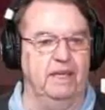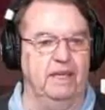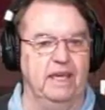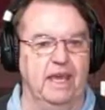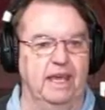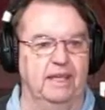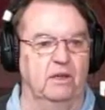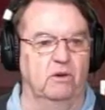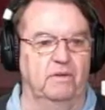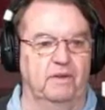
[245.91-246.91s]
he has
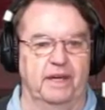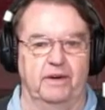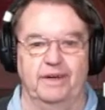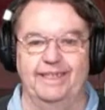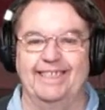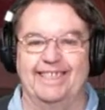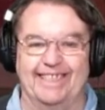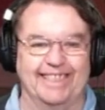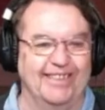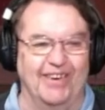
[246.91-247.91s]
over there
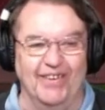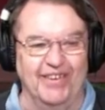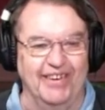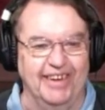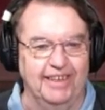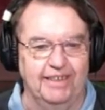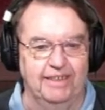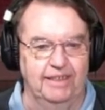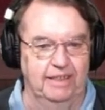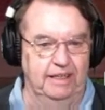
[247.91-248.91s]
is gone.
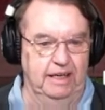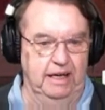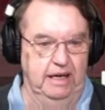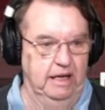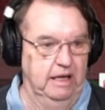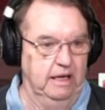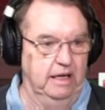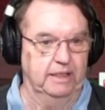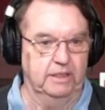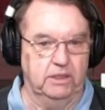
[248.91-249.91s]

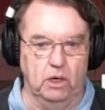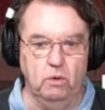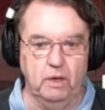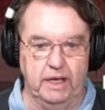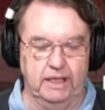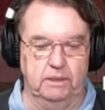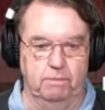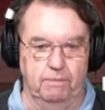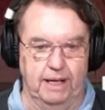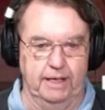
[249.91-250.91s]
And so is
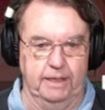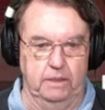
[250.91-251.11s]
my